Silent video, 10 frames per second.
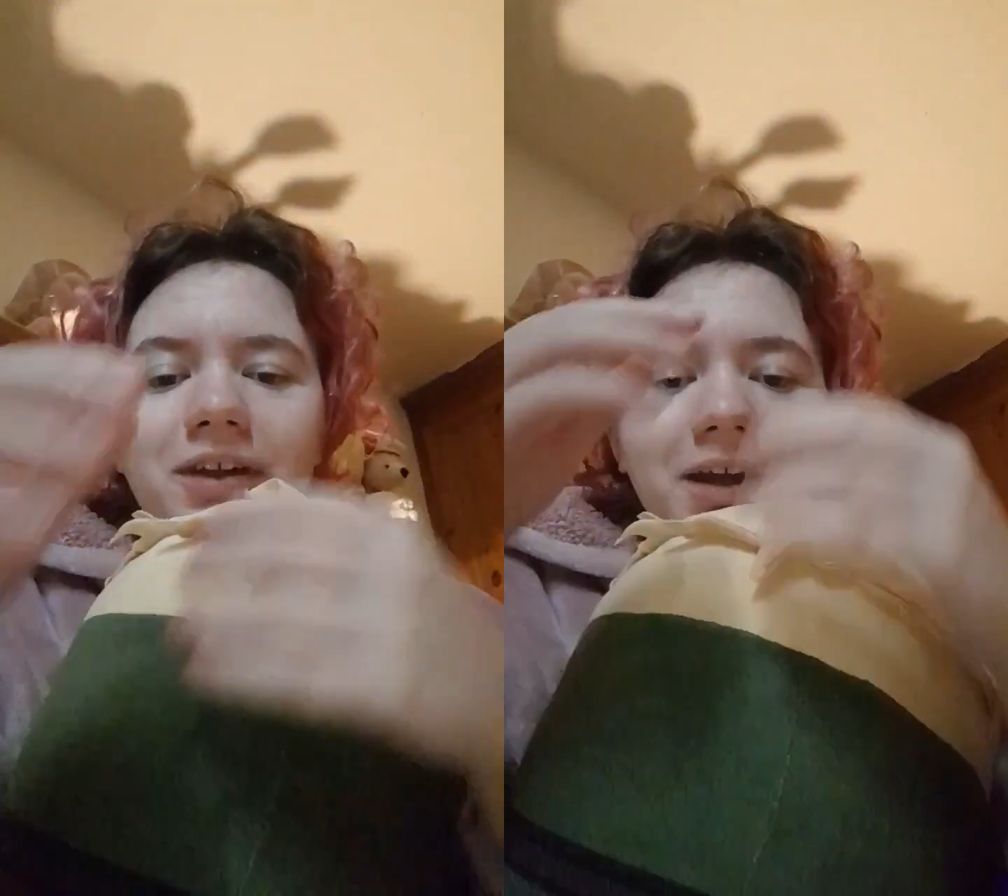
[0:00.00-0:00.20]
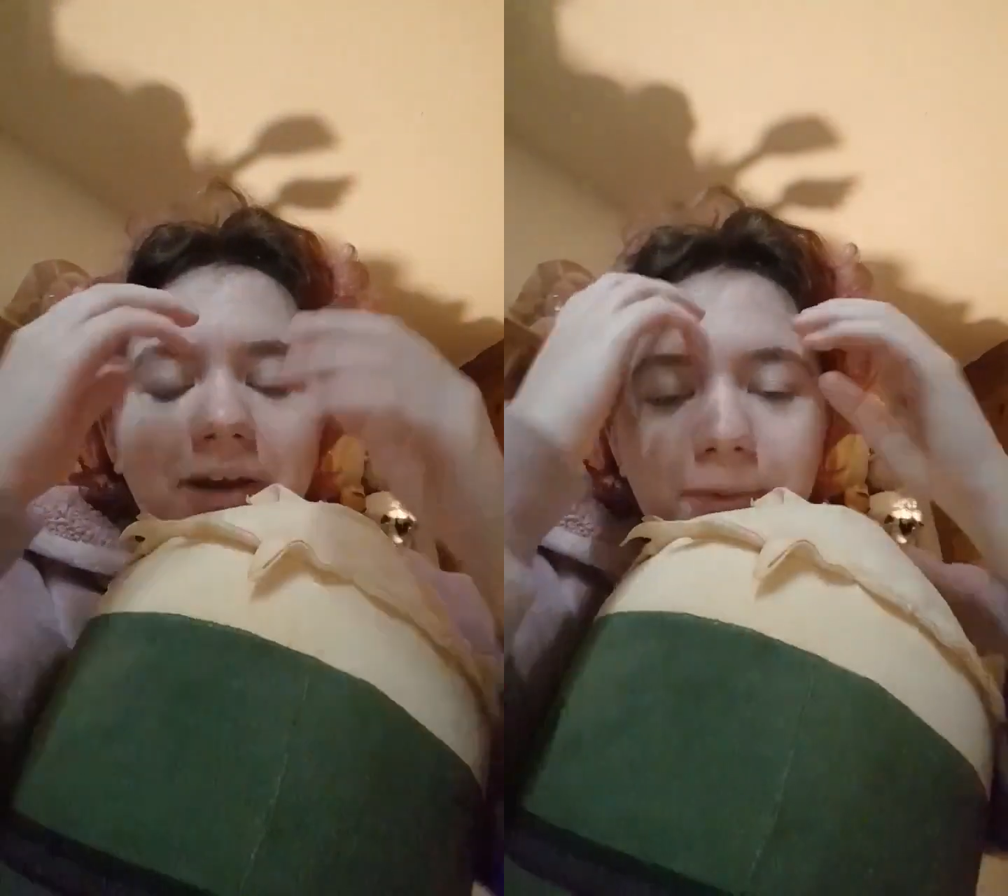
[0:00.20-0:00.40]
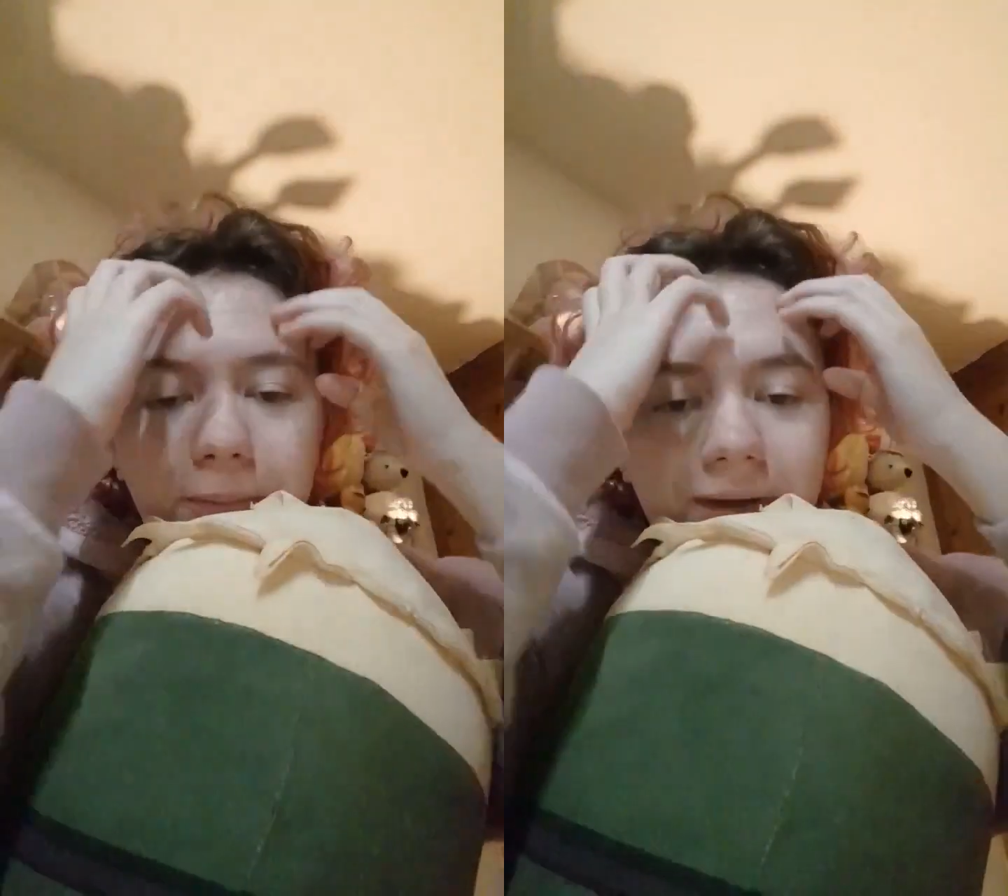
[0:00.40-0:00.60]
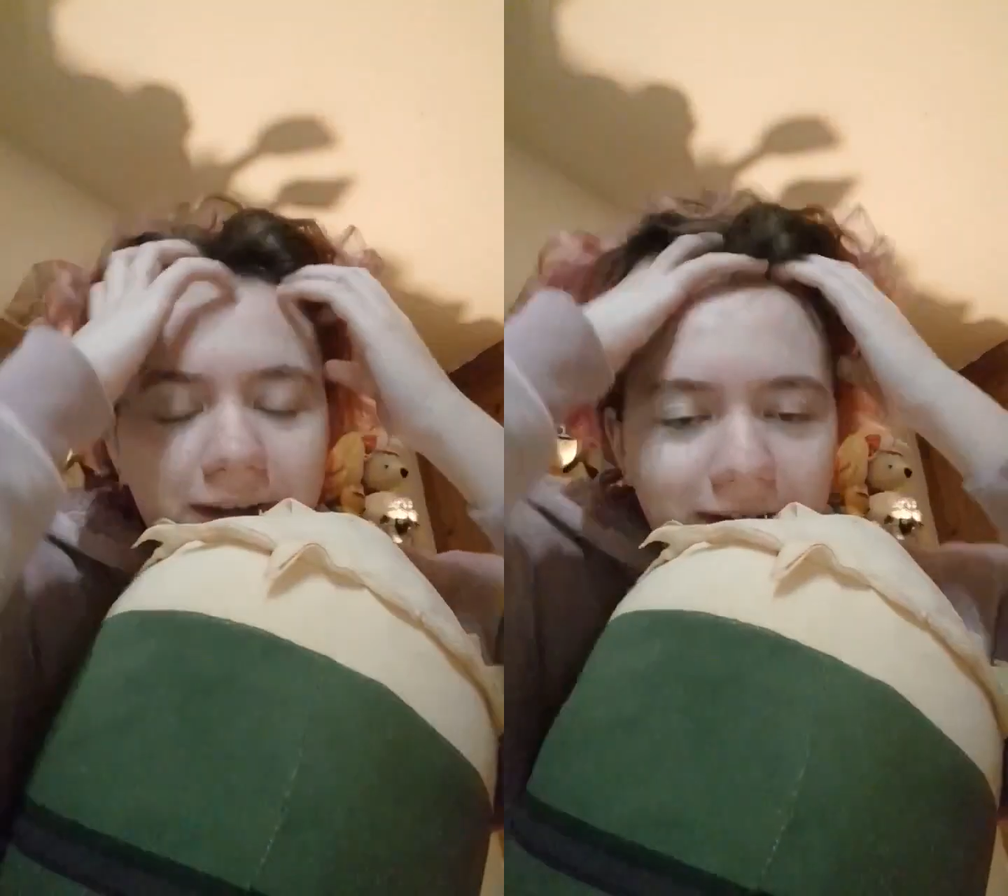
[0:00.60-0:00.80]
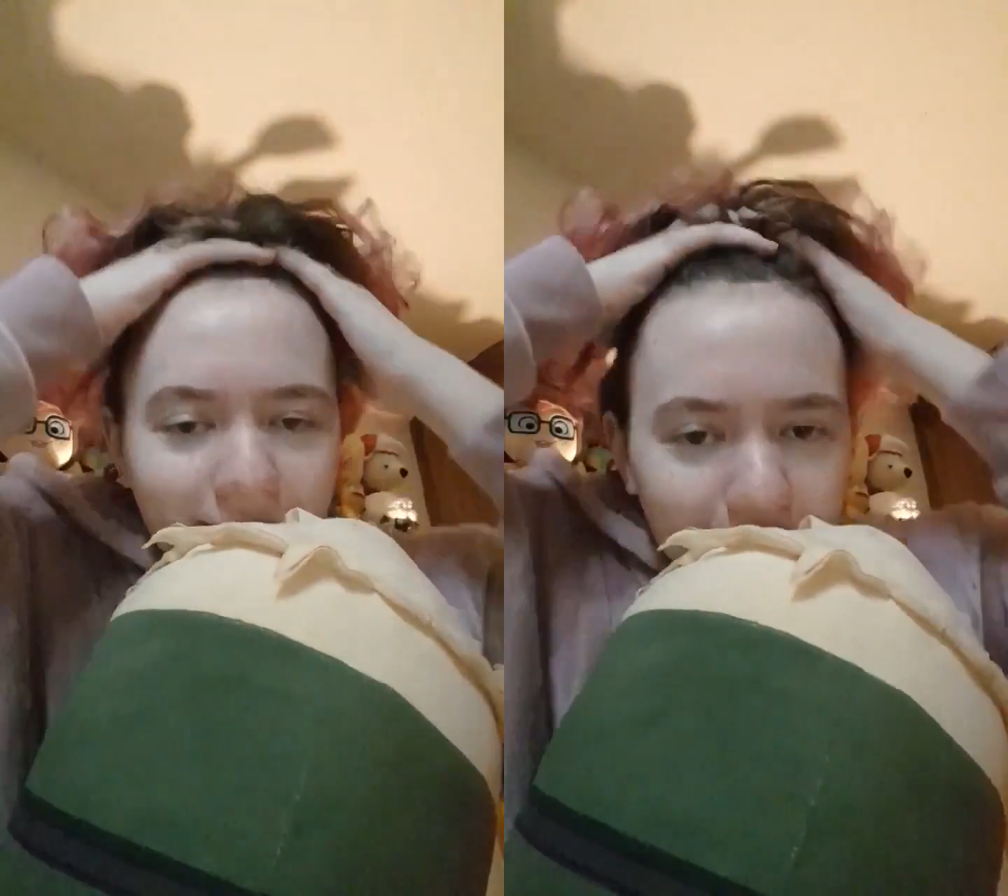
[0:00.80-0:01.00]
get a
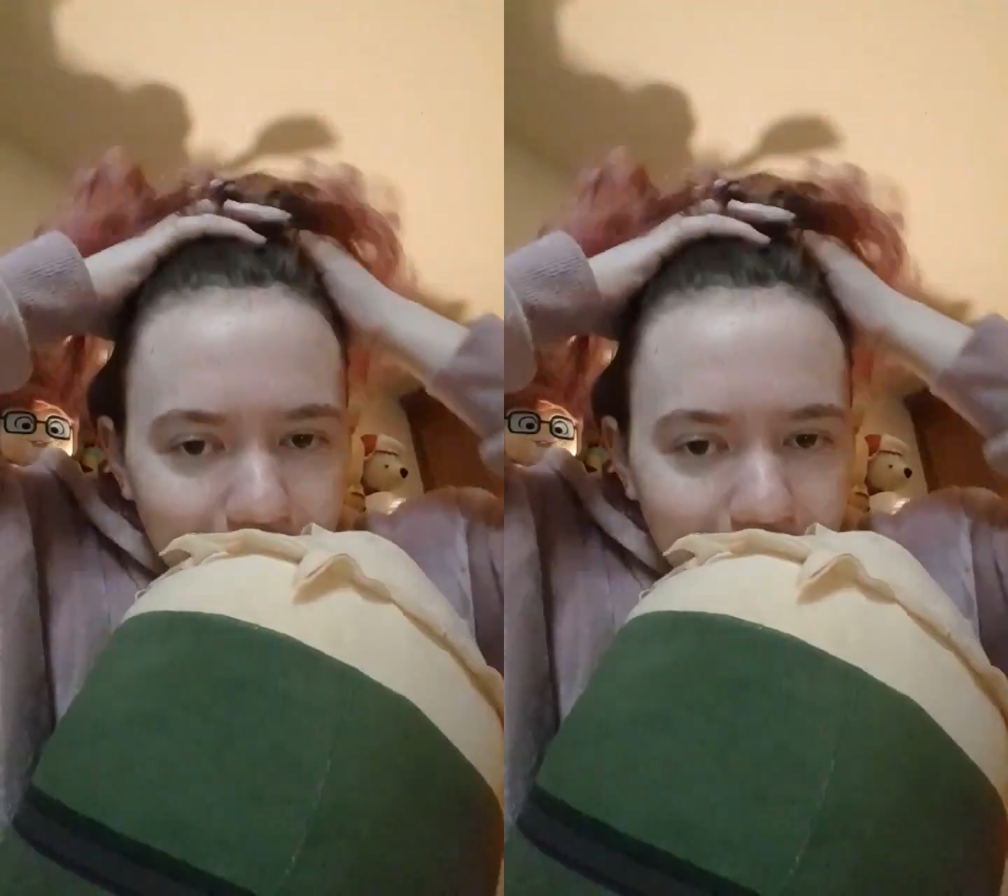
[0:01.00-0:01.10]
wig